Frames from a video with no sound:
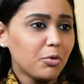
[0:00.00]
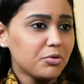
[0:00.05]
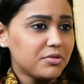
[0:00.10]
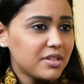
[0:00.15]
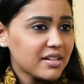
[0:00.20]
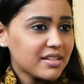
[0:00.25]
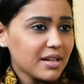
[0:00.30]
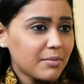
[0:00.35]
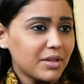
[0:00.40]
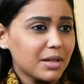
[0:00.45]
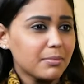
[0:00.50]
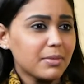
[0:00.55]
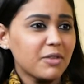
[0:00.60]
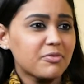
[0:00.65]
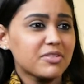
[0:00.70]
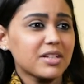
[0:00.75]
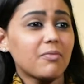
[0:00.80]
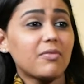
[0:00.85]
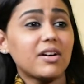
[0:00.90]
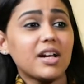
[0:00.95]
losing something, but
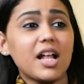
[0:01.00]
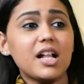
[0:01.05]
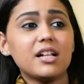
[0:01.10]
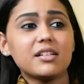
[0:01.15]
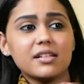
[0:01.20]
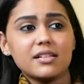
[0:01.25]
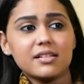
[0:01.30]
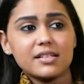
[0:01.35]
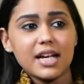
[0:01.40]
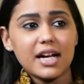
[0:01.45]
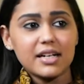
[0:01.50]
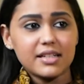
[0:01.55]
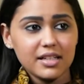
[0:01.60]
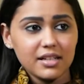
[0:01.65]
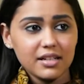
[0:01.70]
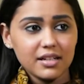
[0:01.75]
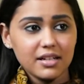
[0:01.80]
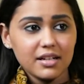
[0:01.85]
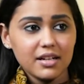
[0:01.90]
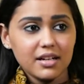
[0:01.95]
if someone else is
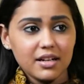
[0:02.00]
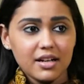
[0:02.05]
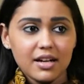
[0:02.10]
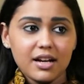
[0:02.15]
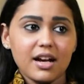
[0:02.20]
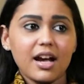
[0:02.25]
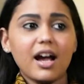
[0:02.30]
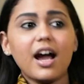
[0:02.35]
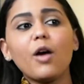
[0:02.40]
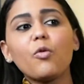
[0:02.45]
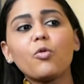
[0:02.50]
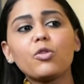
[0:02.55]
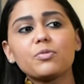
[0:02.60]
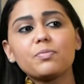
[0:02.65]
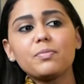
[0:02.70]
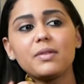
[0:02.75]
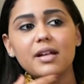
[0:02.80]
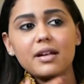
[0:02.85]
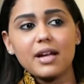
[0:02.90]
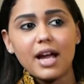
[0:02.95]
getting, I
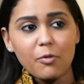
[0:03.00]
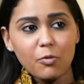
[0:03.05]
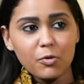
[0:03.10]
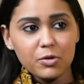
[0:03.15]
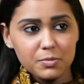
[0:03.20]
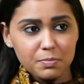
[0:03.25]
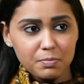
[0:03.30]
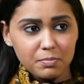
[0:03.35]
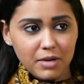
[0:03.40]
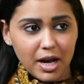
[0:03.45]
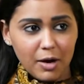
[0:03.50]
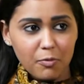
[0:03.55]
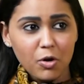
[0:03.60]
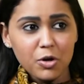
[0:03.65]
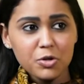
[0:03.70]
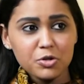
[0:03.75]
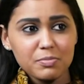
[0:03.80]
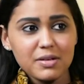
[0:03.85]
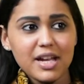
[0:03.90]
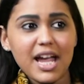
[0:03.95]

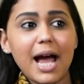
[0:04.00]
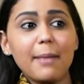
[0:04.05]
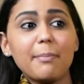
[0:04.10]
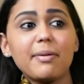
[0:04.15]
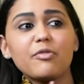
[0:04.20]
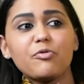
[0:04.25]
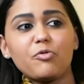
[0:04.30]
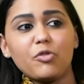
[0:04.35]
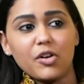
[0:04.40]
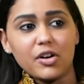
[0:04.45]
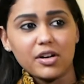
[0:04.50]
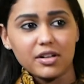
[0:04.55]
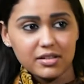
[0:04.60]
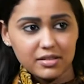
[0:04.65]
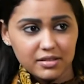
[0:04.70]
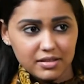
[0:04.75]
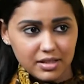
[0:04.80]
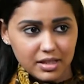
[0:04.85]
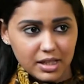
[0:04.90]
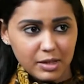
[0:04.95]
want to be happy for
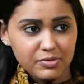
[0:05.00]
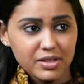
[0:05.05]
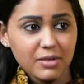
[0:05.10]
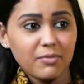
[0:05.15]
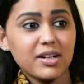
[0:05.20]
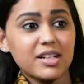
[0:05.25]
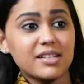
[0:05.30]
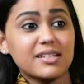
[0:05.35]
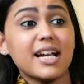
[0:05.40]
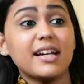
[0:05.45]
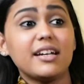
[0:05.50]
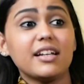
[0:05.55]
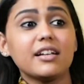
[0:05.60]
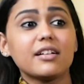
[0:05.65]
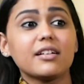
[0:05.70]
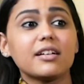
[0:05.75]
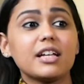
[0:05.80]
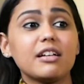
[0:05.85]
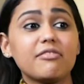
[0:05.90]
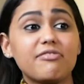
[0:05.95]
if someone is getting,
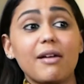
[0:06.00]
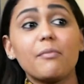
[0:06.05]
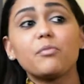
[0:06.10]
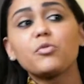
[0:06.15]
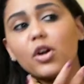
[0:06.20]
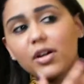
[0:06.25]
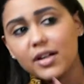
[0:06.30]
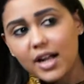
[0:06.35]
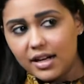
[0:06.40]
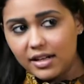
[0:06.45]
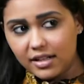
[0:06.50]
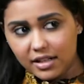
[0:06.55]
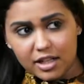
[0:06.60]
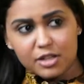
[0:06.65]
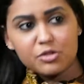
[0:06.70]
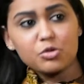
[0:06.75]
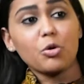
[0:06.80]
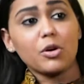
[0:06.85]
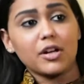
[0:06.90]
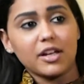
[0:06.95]
if I'm not getting.
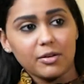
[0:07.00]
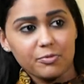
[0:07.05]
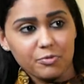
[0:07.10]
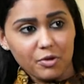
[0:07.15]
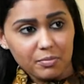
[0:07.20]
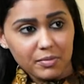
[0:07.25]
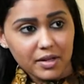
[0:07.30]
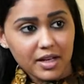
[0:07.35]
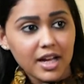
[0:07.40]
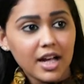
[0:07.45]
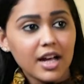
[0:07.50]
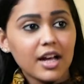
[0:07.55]
It's okay for me.